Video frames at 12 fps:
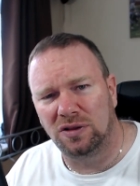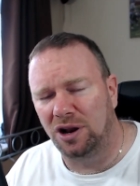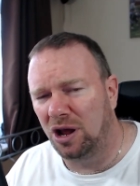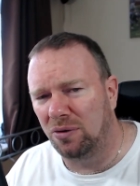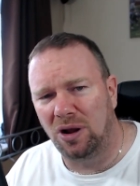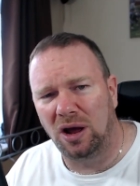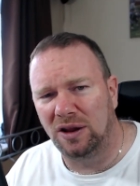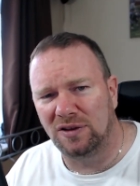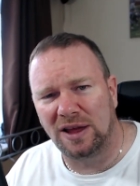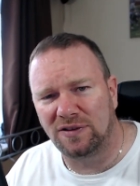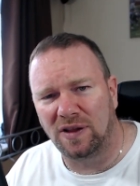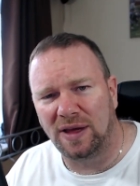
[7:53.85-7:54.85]
The Note 9
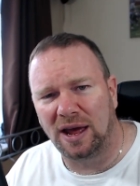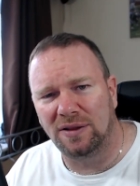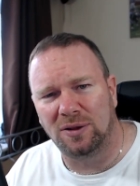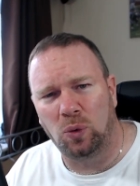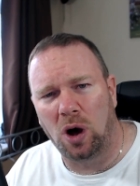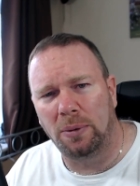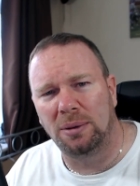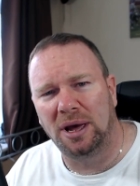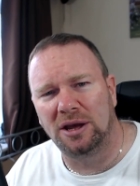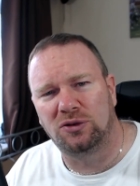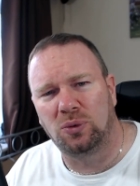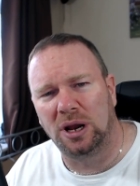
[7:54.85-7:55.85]
is less than that. The Huawei
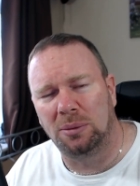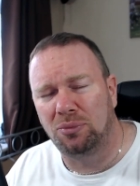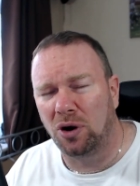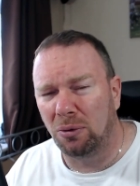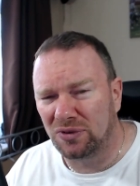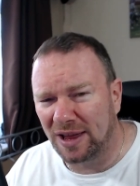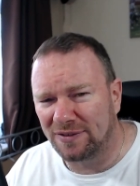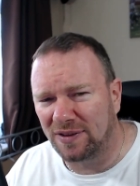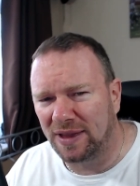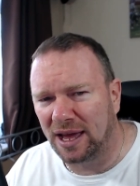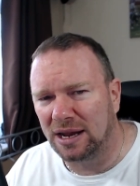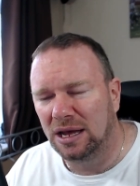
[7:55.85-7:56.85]
Mate 20 Pro is less
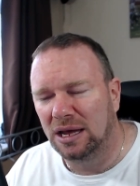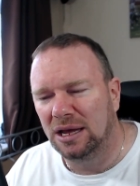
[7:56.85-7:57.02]
than that.